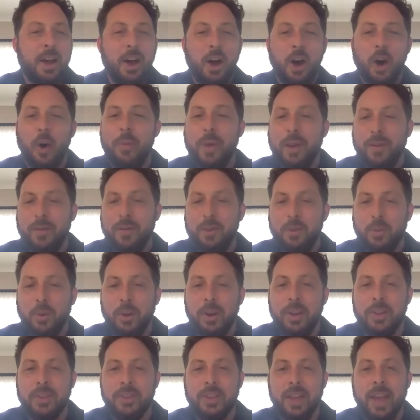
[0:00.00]
hope
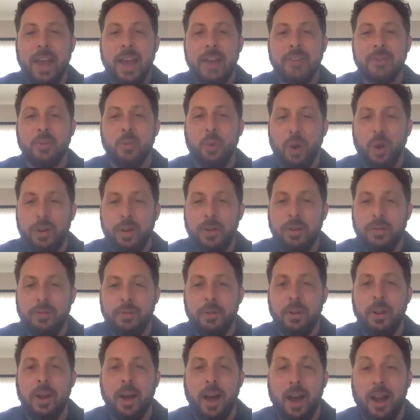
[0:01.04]
everyone is has a
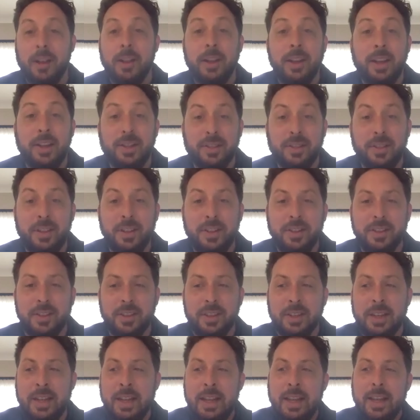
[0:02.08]
wonderful holiday
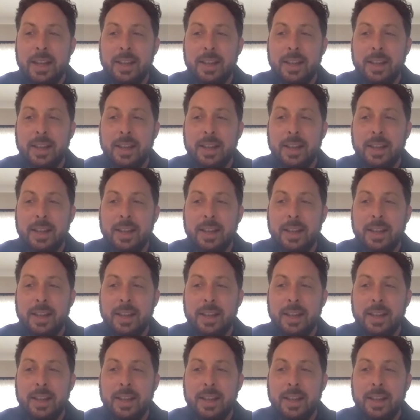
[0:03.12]
season